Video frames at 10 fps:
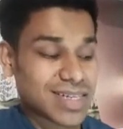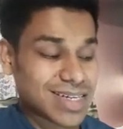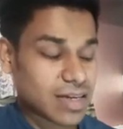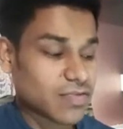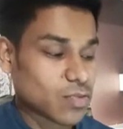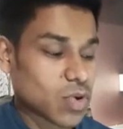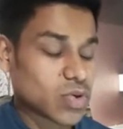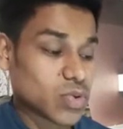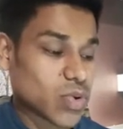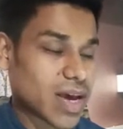d if you
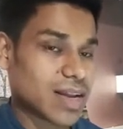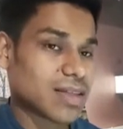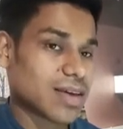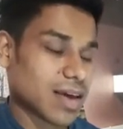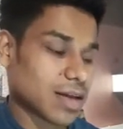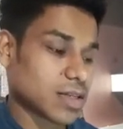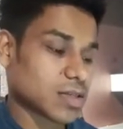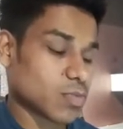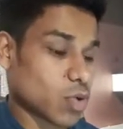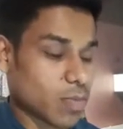want to know anything
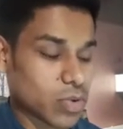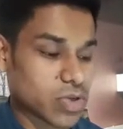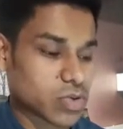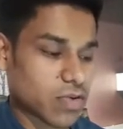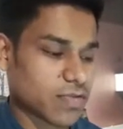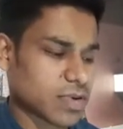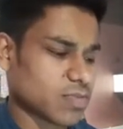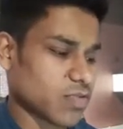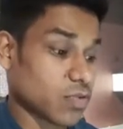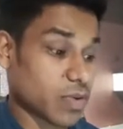else more about the
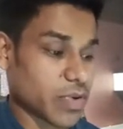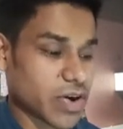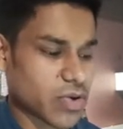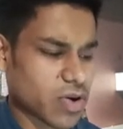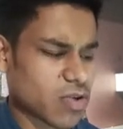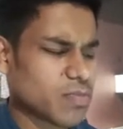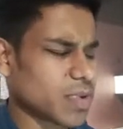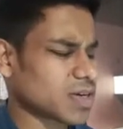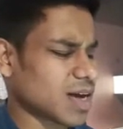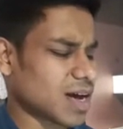software before upgrading your account
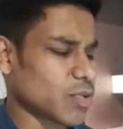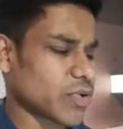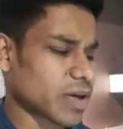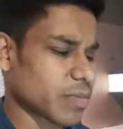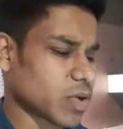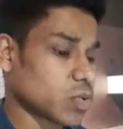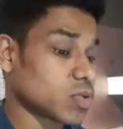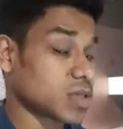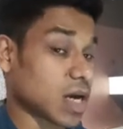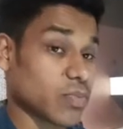but i would recommend
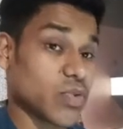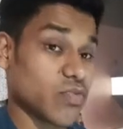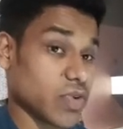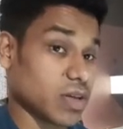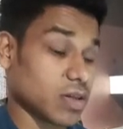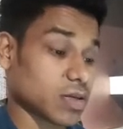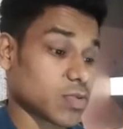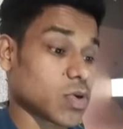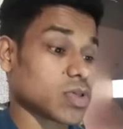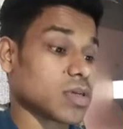you start with free this
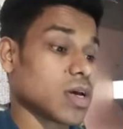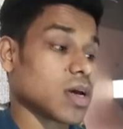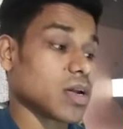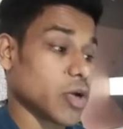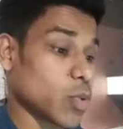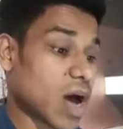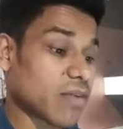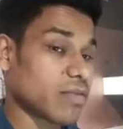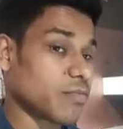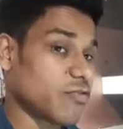because they do
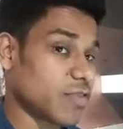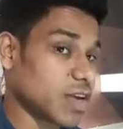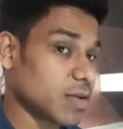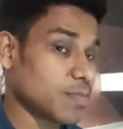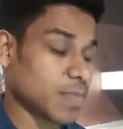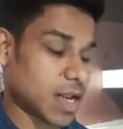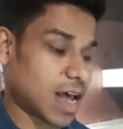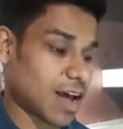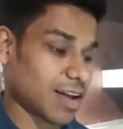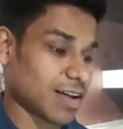have a free
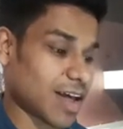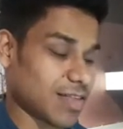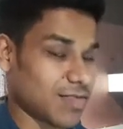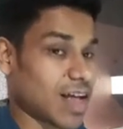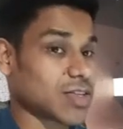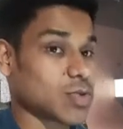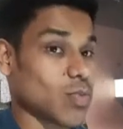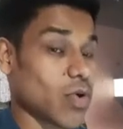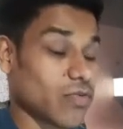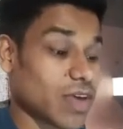plan and that's
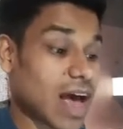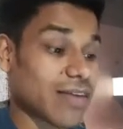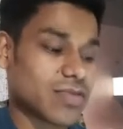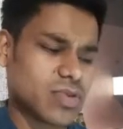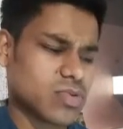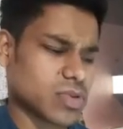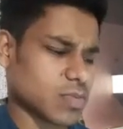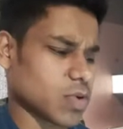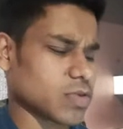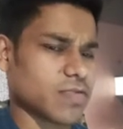what we have to use
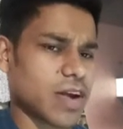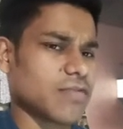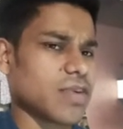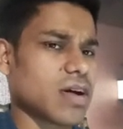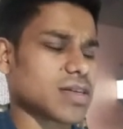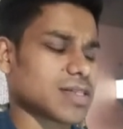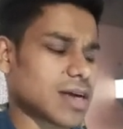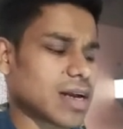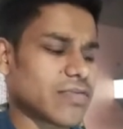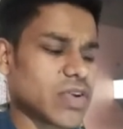it because when we are
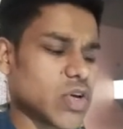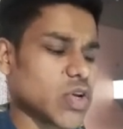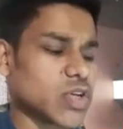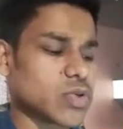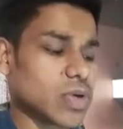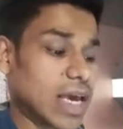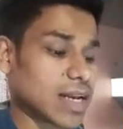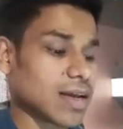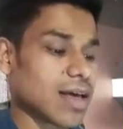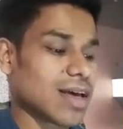starting we do need to
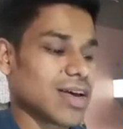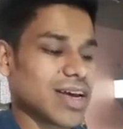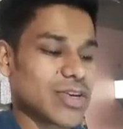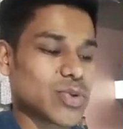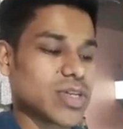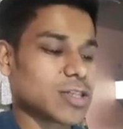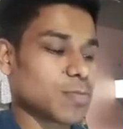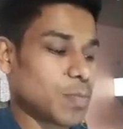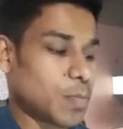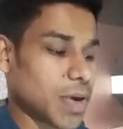get into
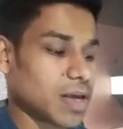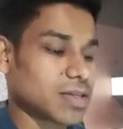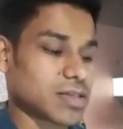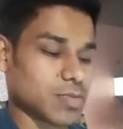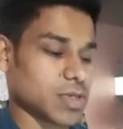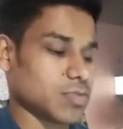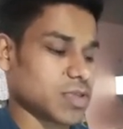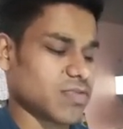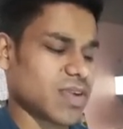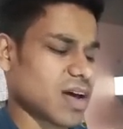this paid
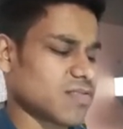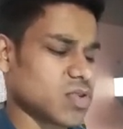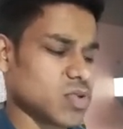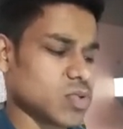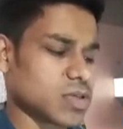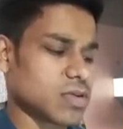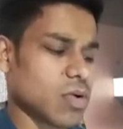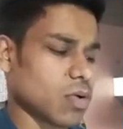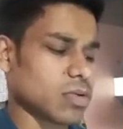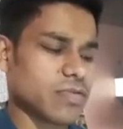subscription we have to use it
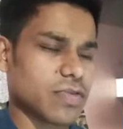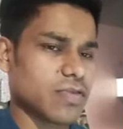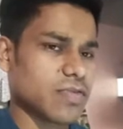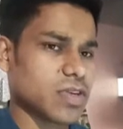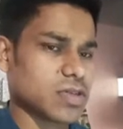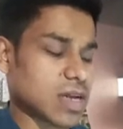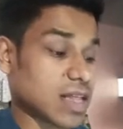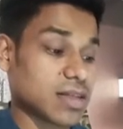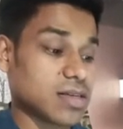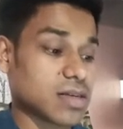all the free feature
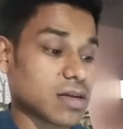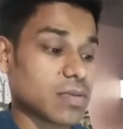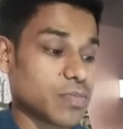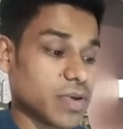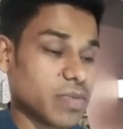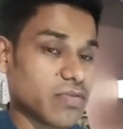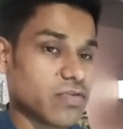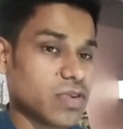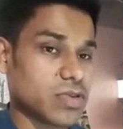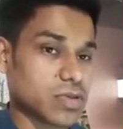and these are the premium
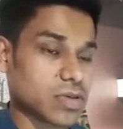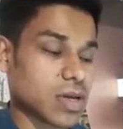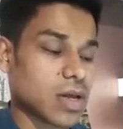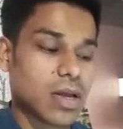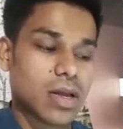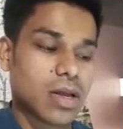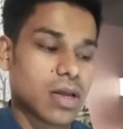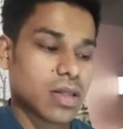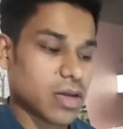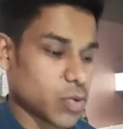features
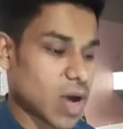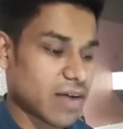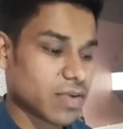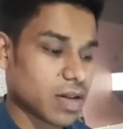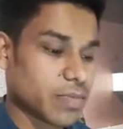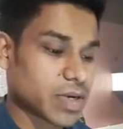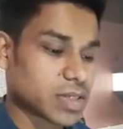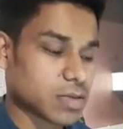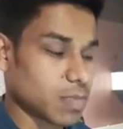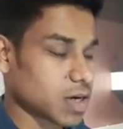they do have a
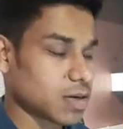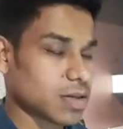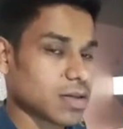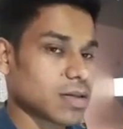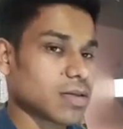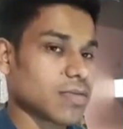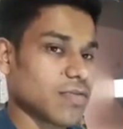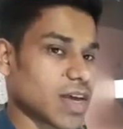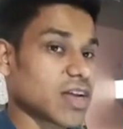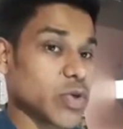limits but
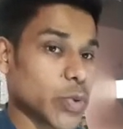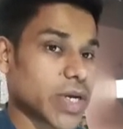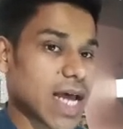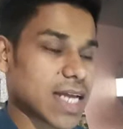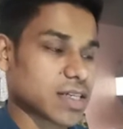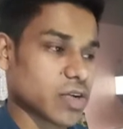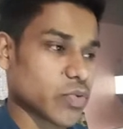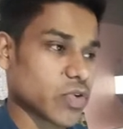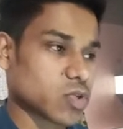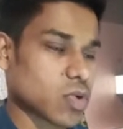we can do it as an
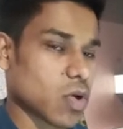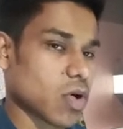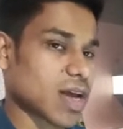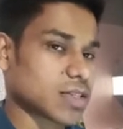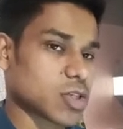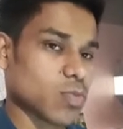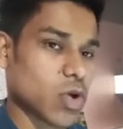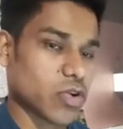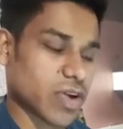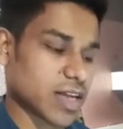individual or as a
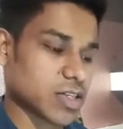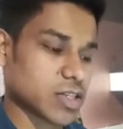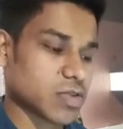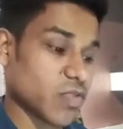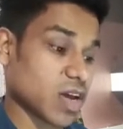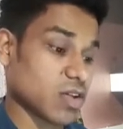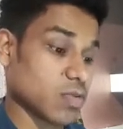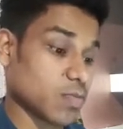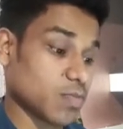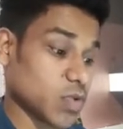small organization we can
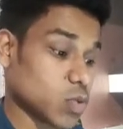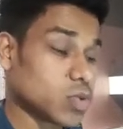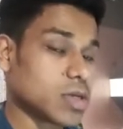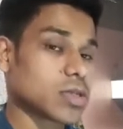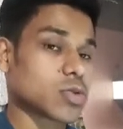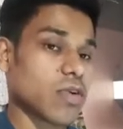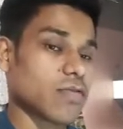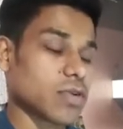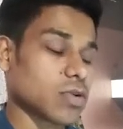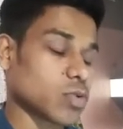use this
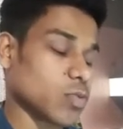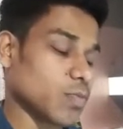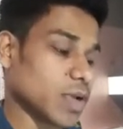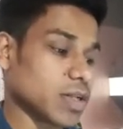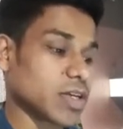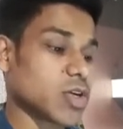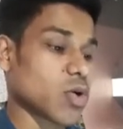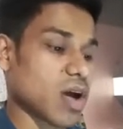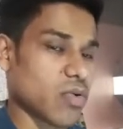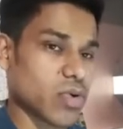software to building
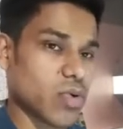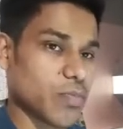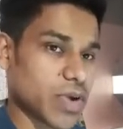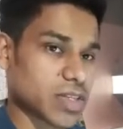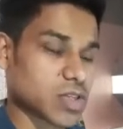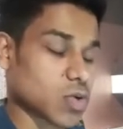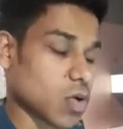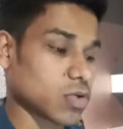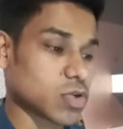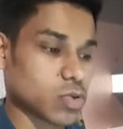your our presence
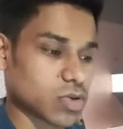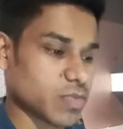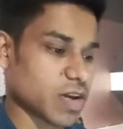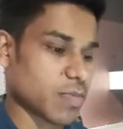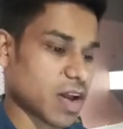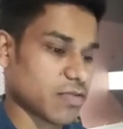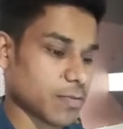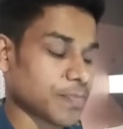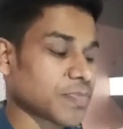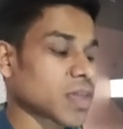on the social media
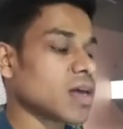platform